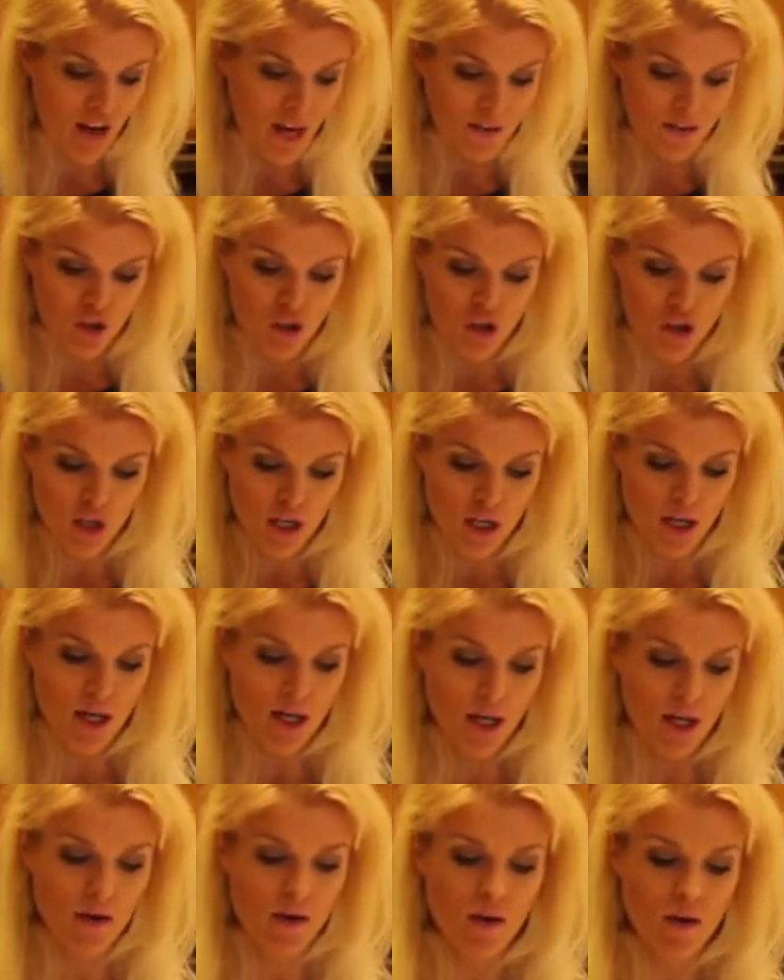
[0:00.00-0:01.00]
got the
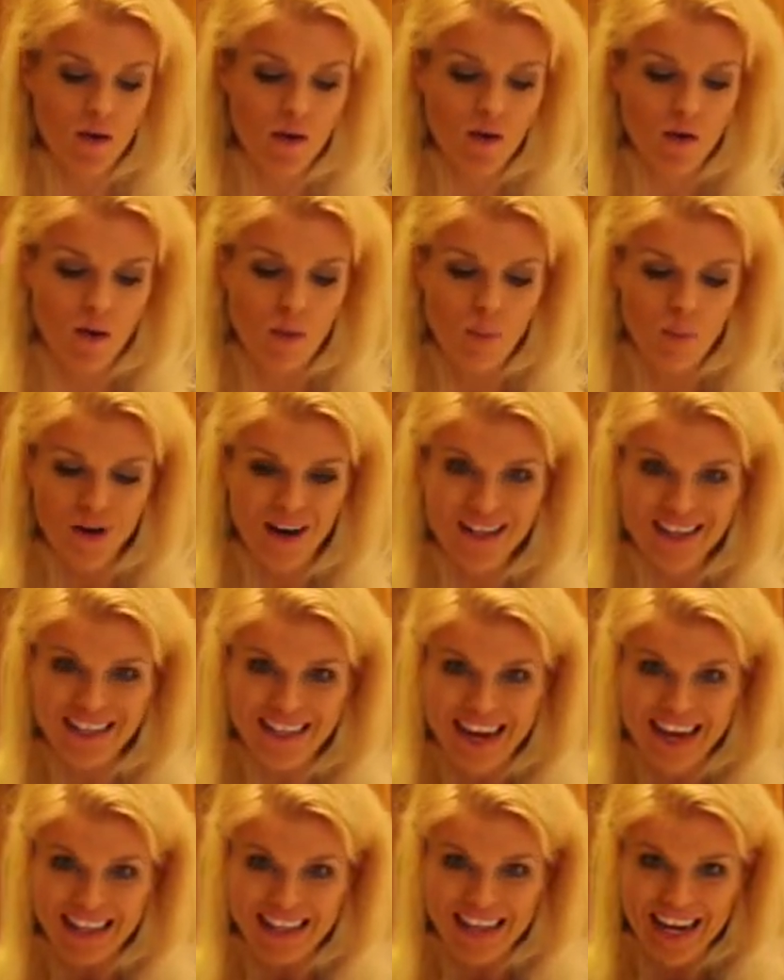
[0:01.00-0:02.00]
chicken breast
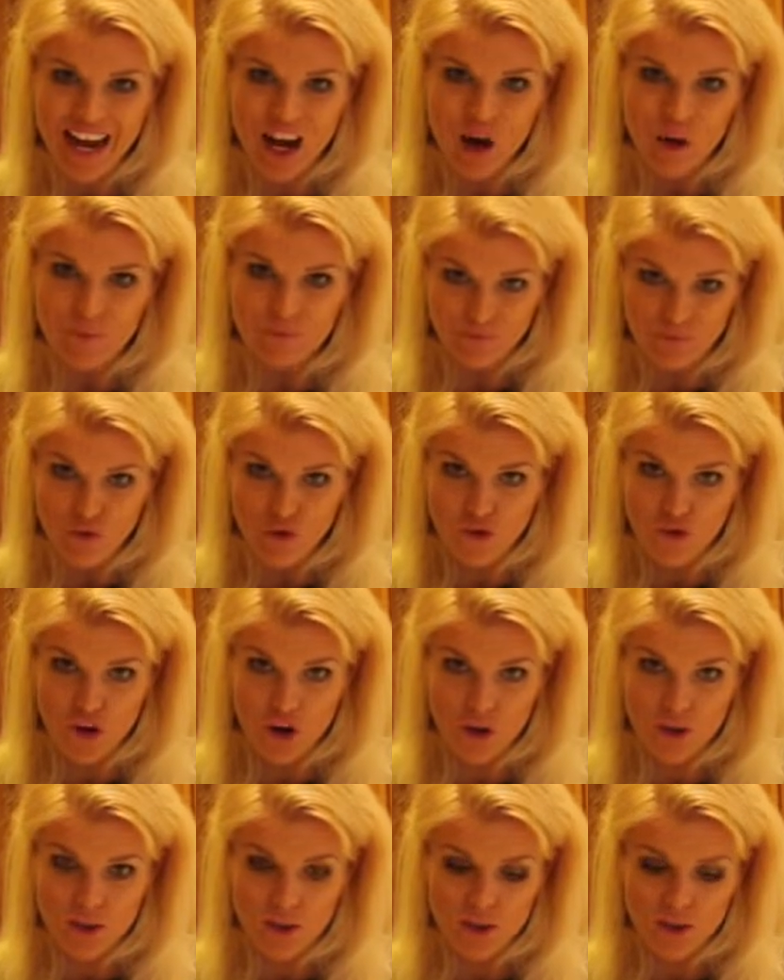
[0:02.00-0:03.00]
side down
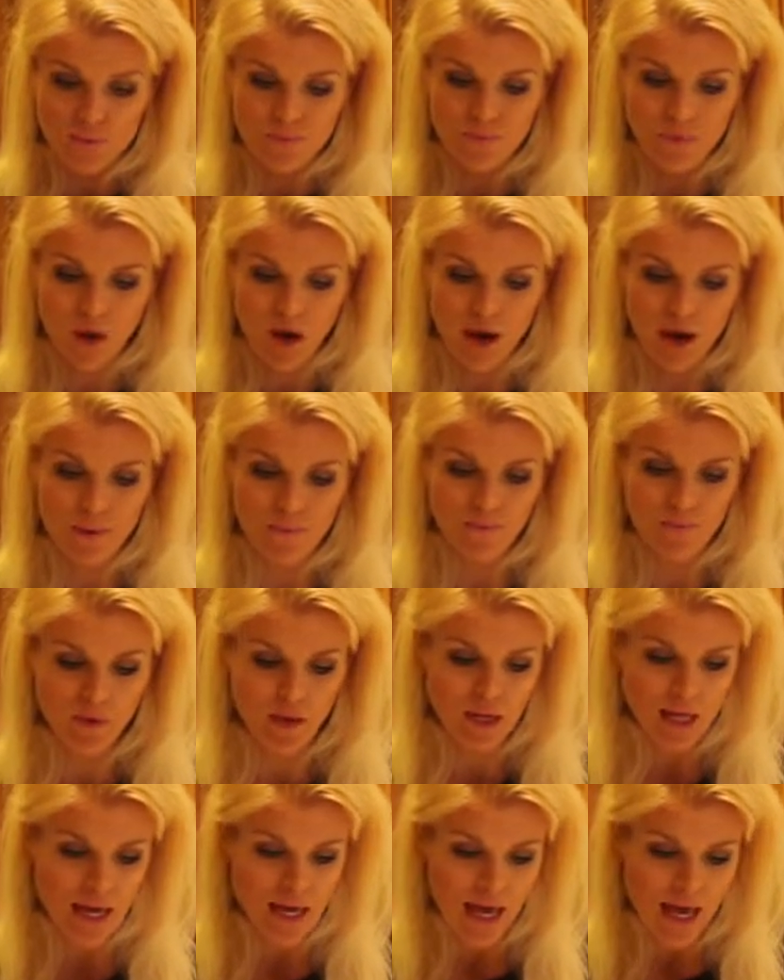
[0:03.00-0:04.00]
first, okay?
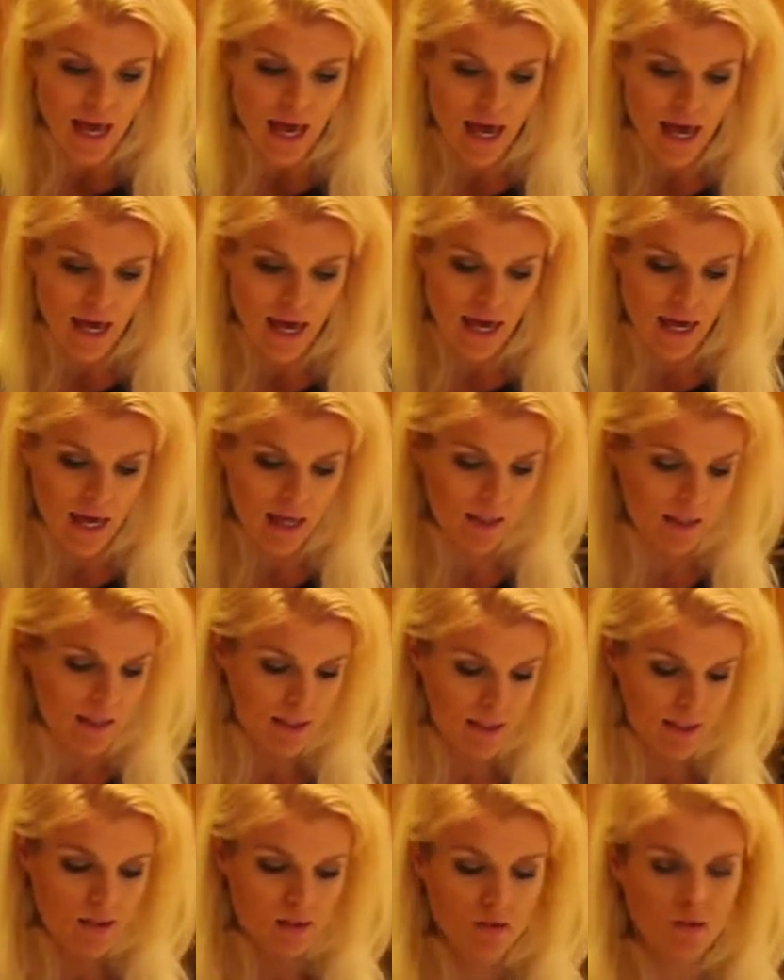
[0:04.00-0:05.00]

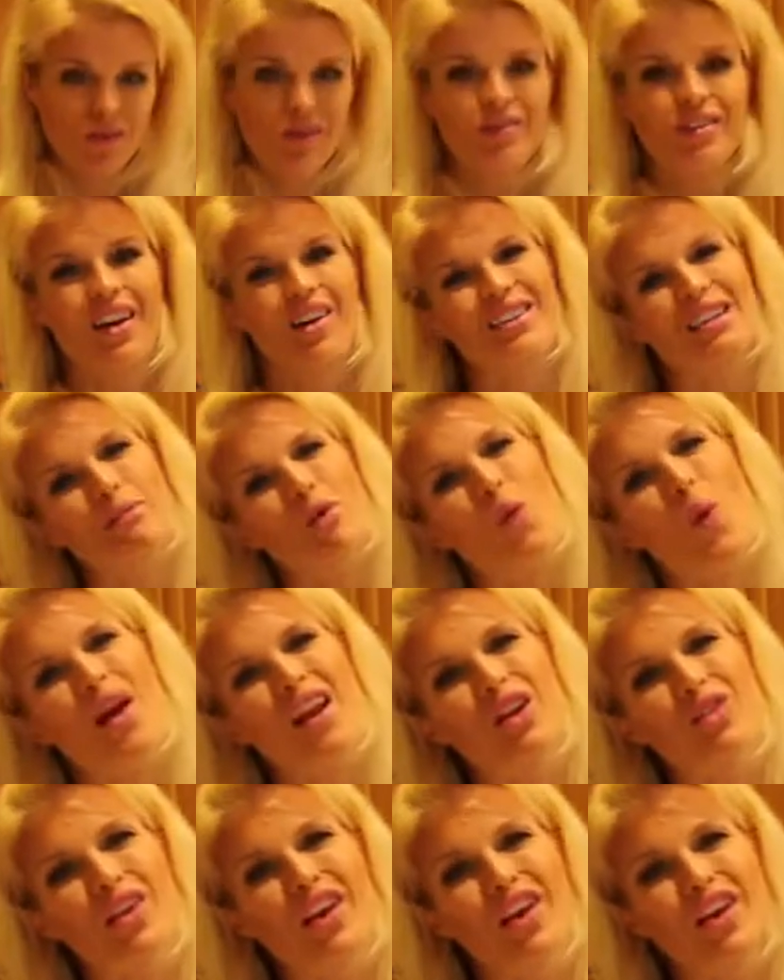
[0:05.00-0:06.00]
And I'm gonna take my
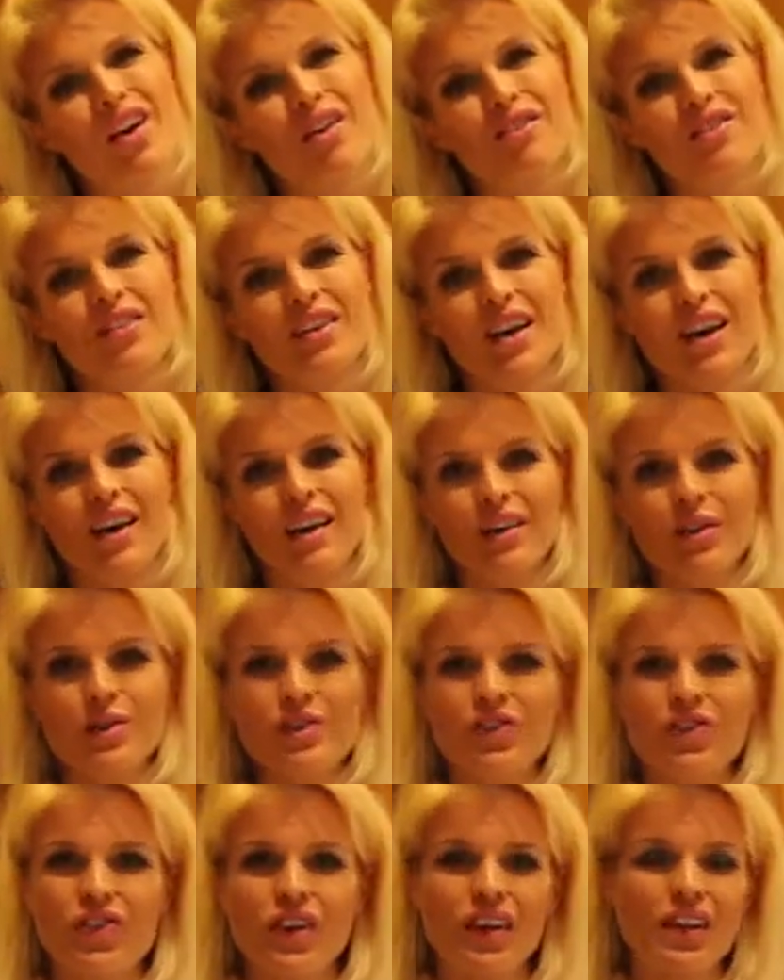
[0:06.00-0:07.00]
wedding ring off. God, I
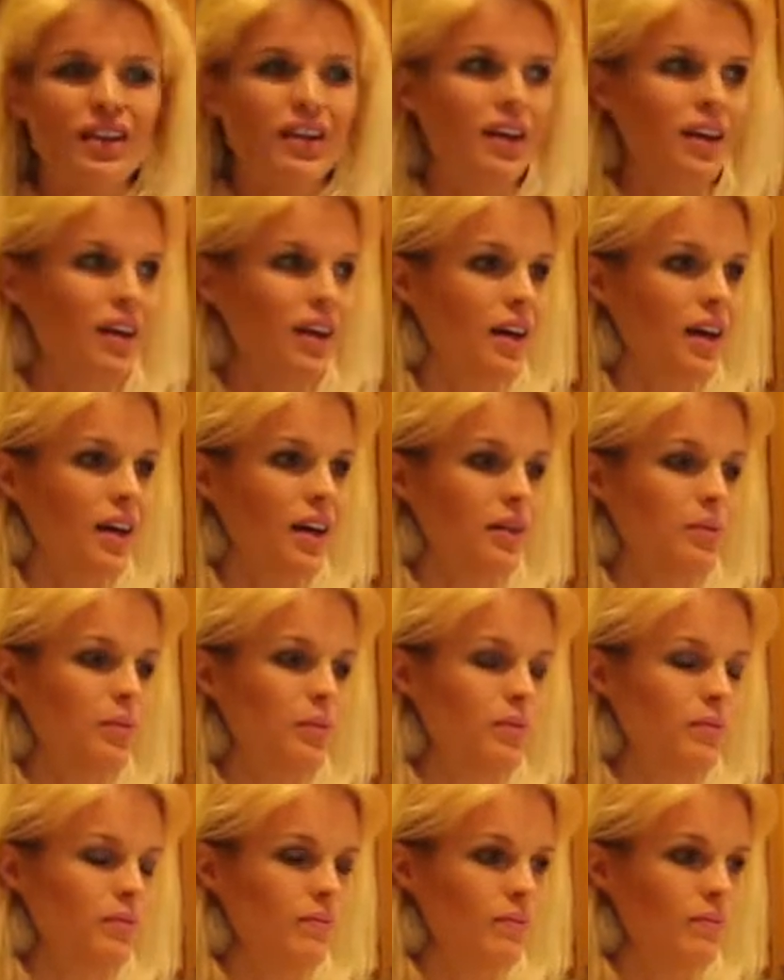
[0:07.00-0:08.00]
always forget that guy.
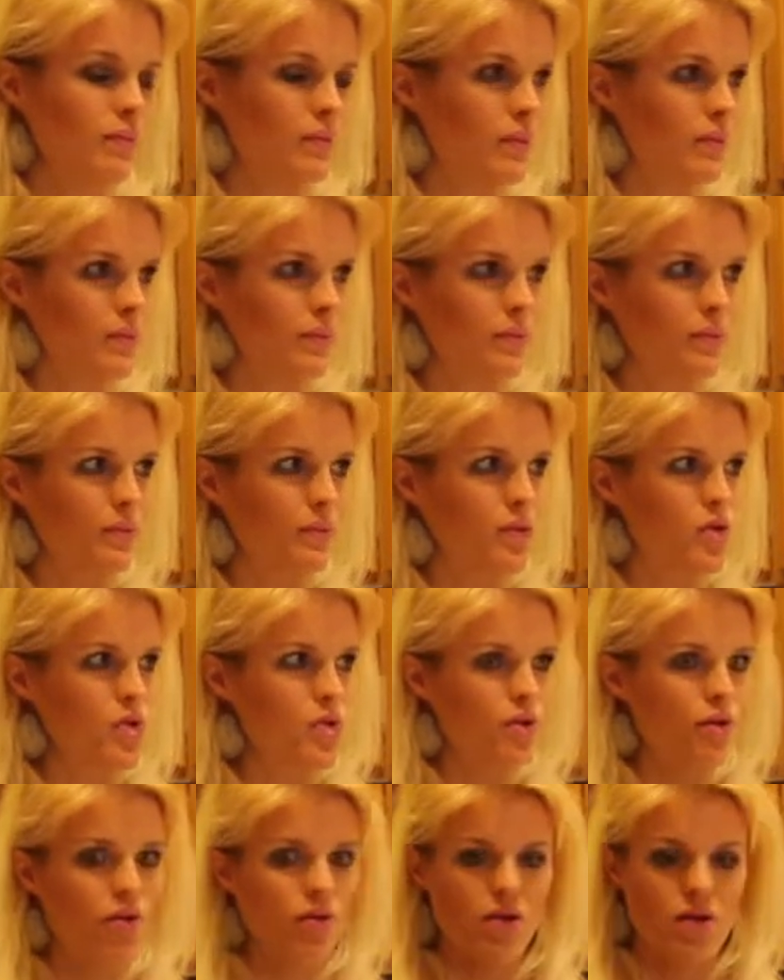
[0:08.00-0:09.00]

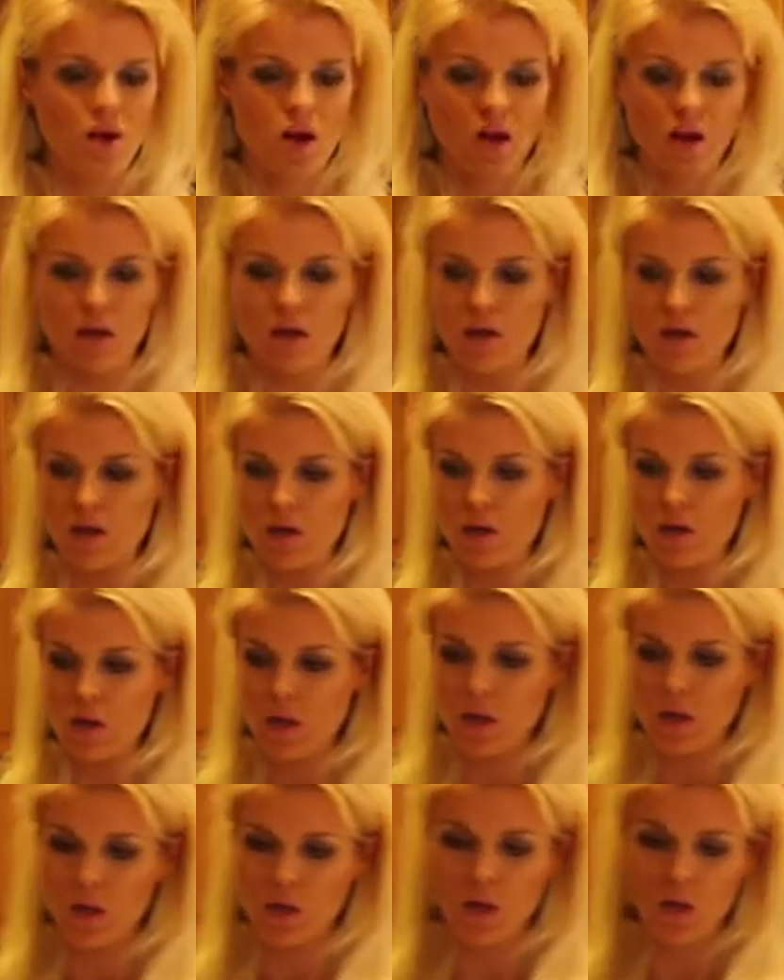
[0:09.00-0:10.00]
Poor thing.
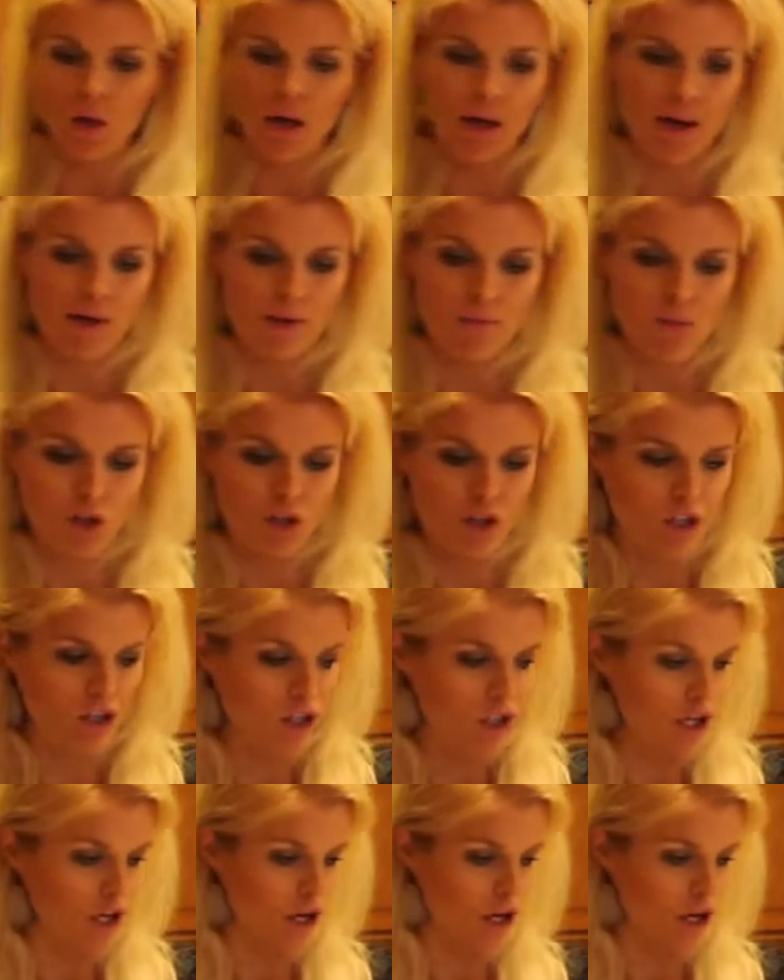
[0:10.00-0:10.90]
All right, I'm all good to